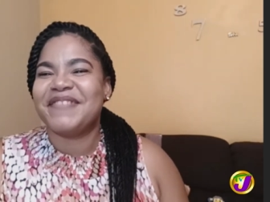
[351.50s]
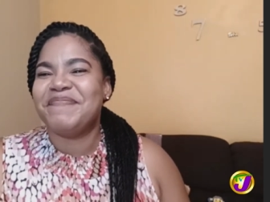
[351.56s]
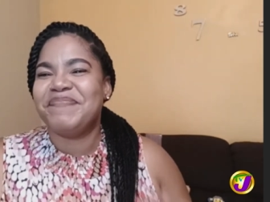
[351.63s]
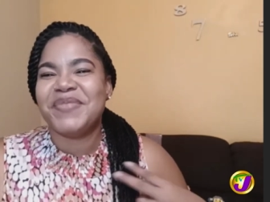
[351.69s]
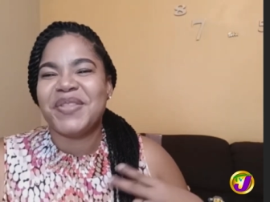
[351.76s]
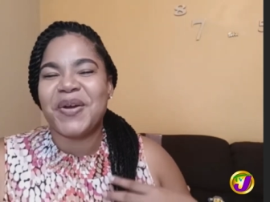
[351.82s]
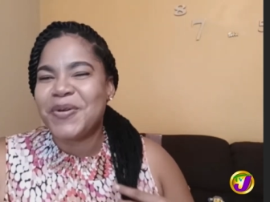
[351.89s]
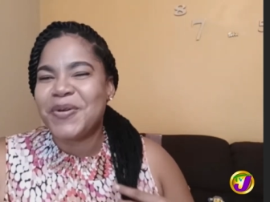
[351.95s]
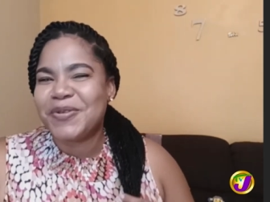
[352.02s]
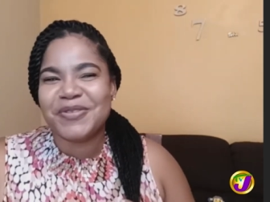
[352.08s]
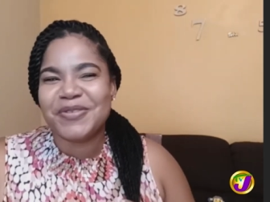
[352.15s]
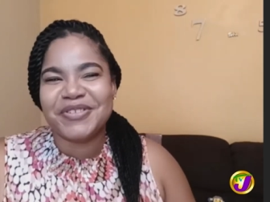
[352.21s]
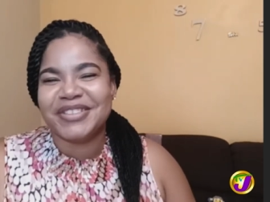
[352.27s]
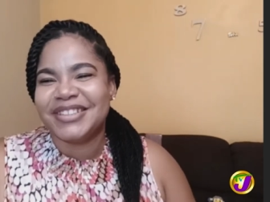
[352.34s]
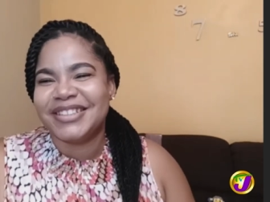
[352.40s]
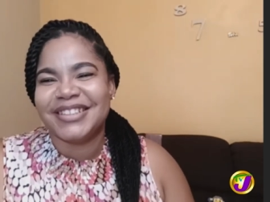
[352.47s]

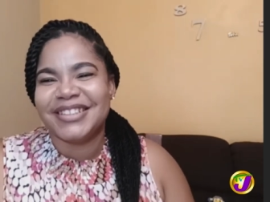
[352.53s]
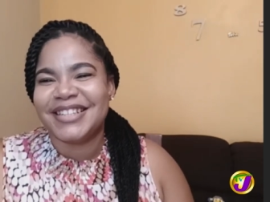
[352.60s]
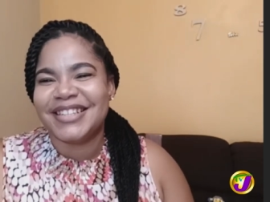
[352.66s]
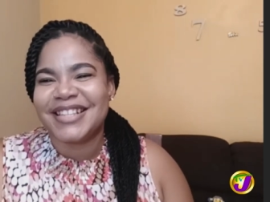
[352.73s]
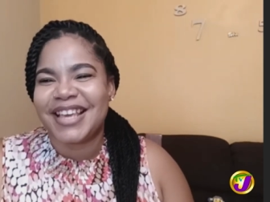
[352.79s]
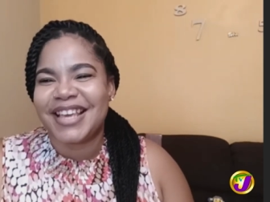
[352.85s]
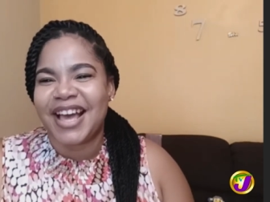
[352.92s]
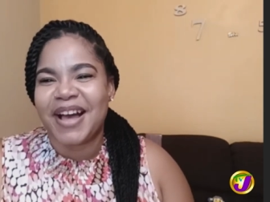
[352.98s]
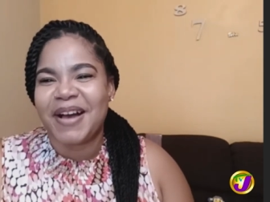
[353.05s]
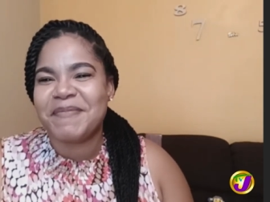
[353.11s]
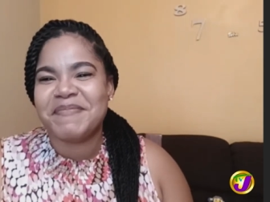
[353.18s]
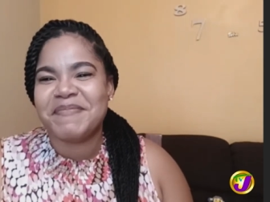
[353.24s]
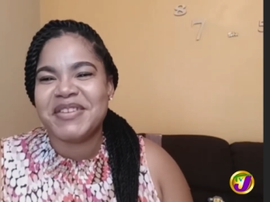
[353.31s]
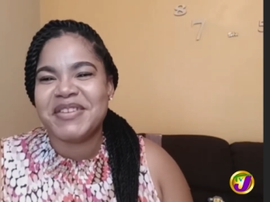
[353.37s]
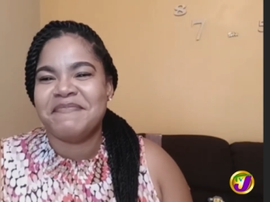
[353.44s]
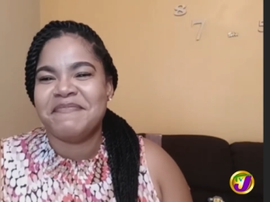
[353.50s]
no, this
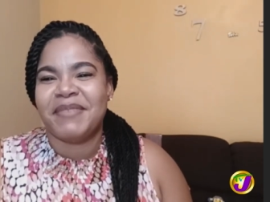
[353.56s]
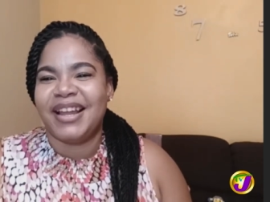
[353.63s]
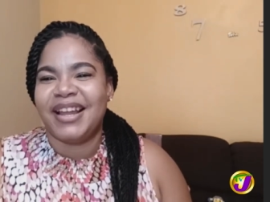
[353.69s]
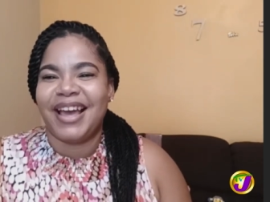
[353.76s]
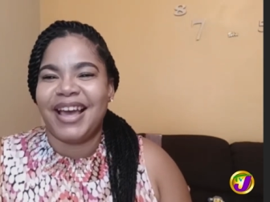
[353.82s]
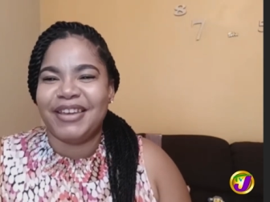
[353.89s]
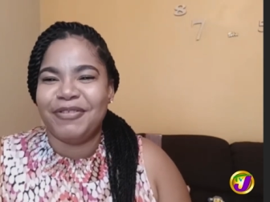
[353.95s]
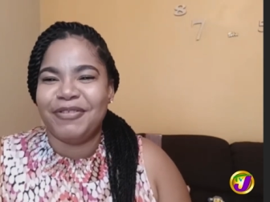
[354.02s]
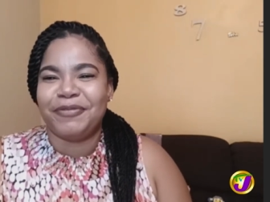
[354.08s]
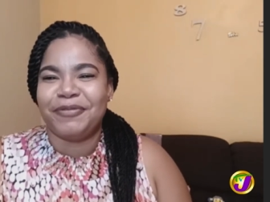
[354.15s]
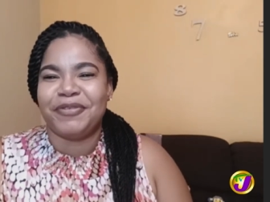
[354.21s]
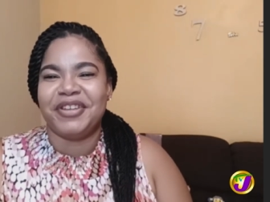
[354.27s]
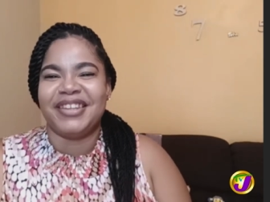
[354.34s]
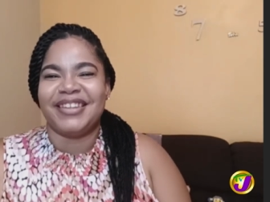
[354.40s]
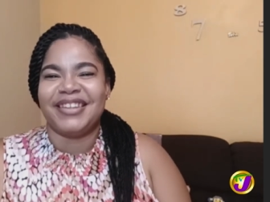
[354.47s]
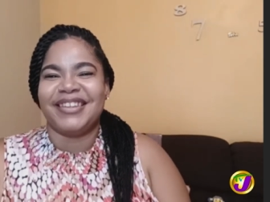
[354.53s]
can't be my
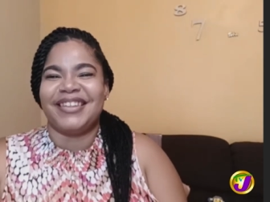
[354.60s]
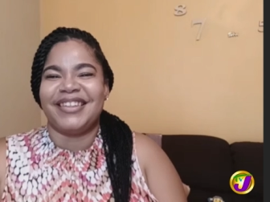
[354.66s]
life.